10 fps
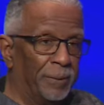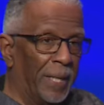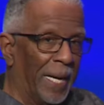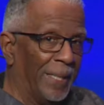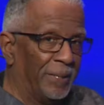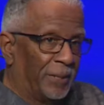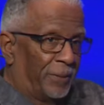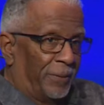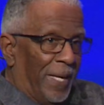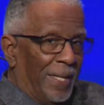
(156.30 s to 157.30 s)
I
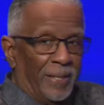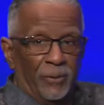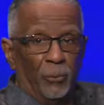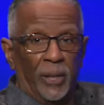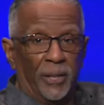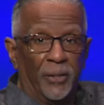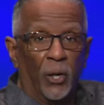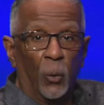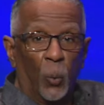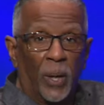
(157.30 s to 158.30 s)
didn't really
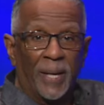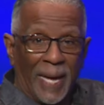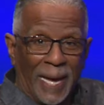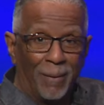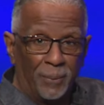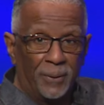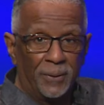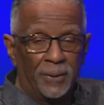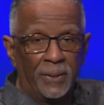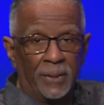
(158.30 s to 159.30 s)
know what
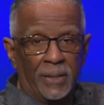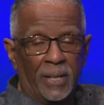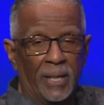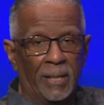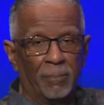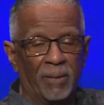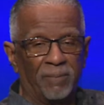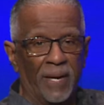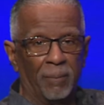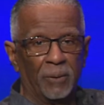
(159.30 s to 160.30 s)
happened. My
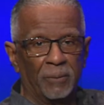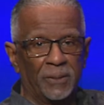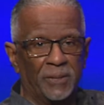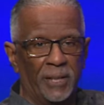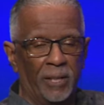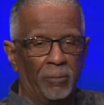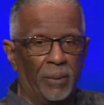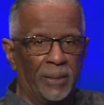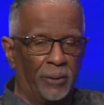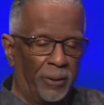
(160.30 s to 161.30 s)
family was there.
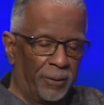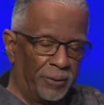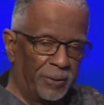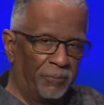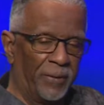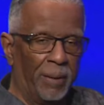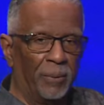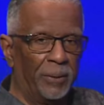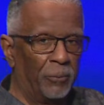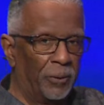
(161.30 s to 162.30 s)
My daughters and
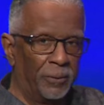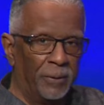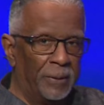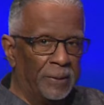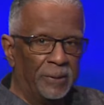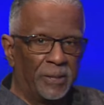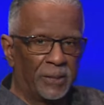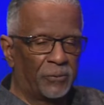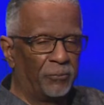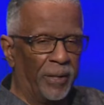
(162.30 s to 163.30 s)
family were
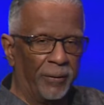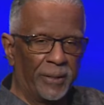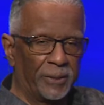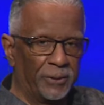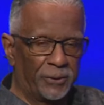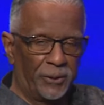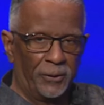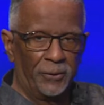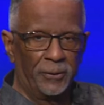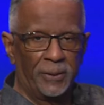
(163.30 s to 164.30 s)
just very
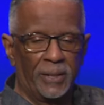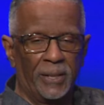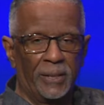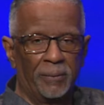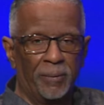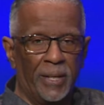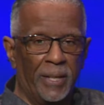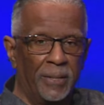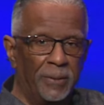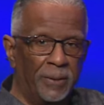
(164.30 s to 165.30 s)
concerned,
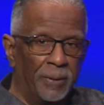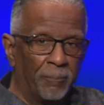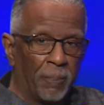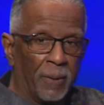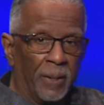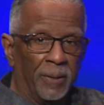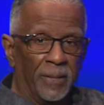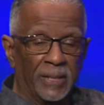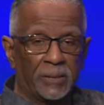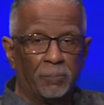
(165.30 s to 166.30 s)
and
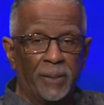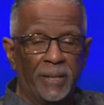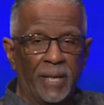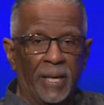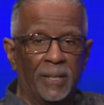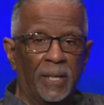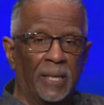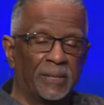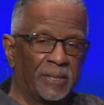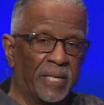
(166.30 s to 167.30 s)
this began
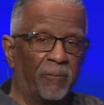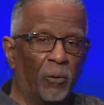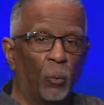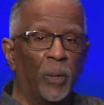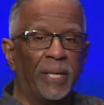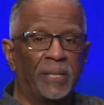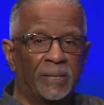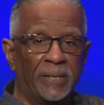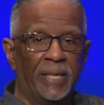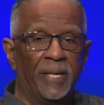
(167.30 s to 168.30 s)
several
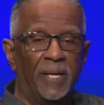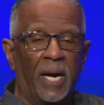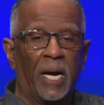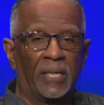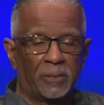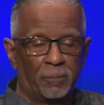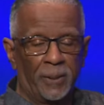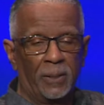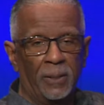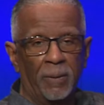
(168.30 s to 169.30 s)
weeks in the
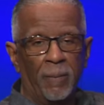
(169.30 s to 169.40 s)
hospital,